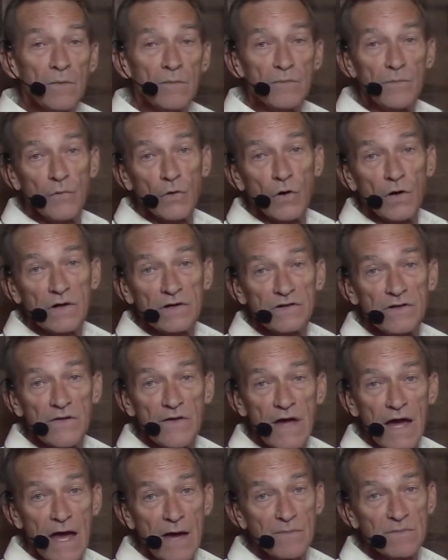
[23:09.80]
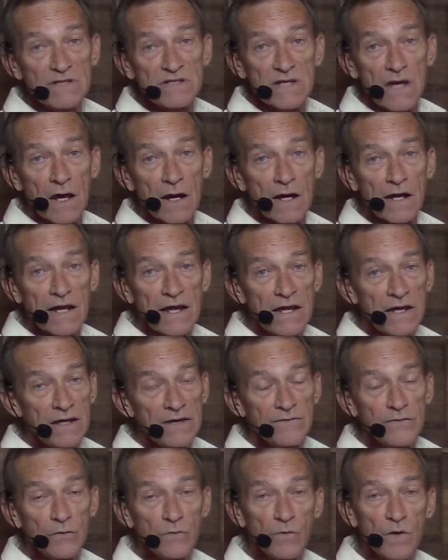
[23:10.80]
book, to the Amazon link,
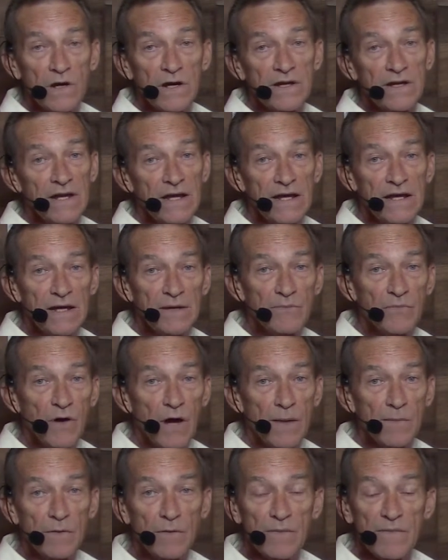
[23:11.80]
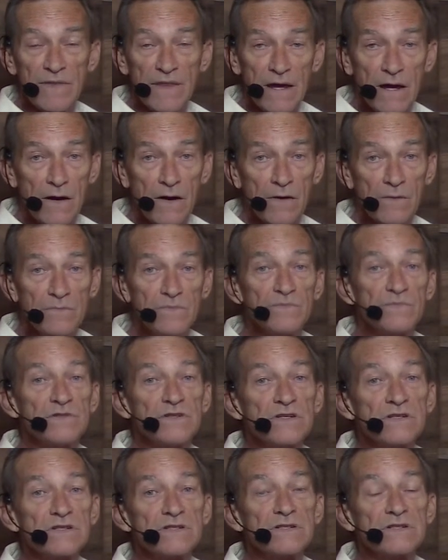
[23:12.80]
if you run into any problem there,
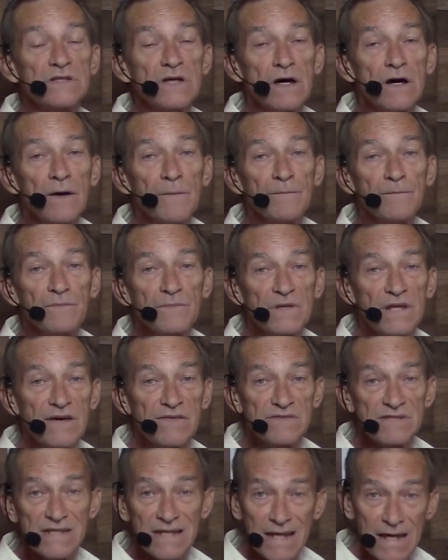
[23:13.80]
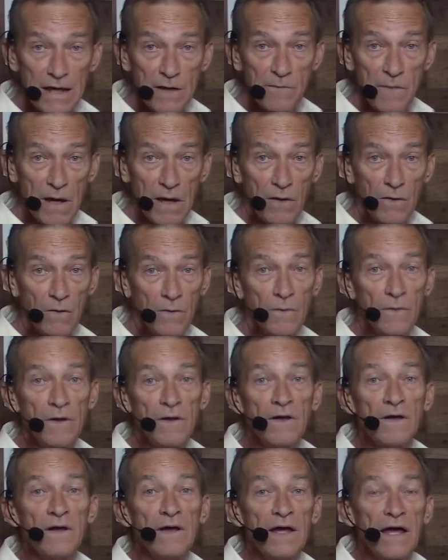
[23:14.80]
just give us an email,
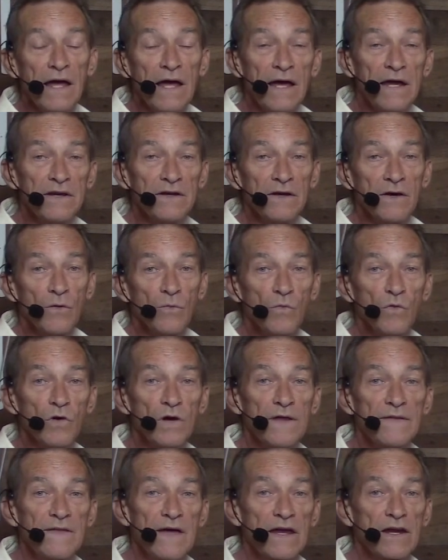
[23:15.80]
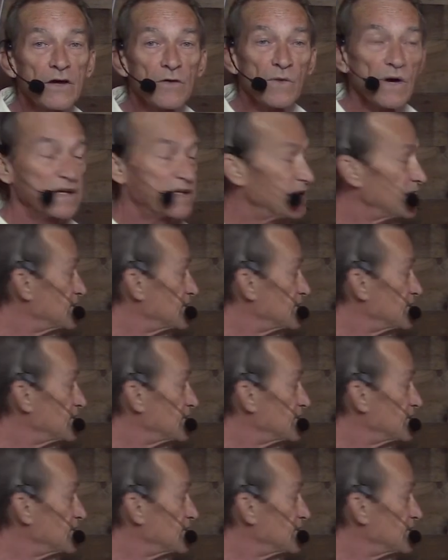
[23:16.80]
and we'll get that corrected